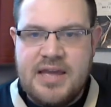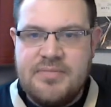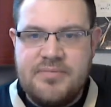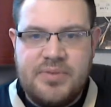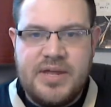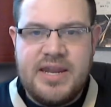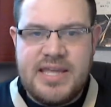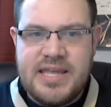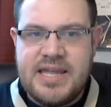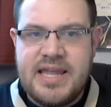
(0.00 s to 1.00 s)
But
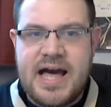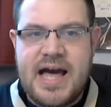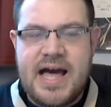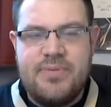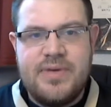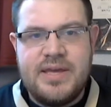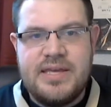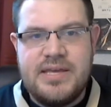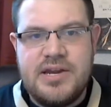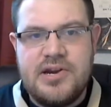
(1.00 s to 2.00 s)
again, I
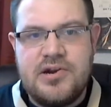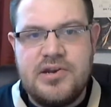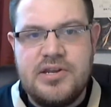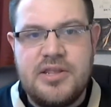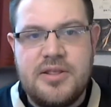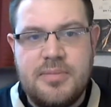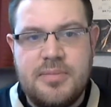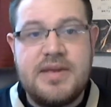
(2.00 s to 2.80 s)
think here the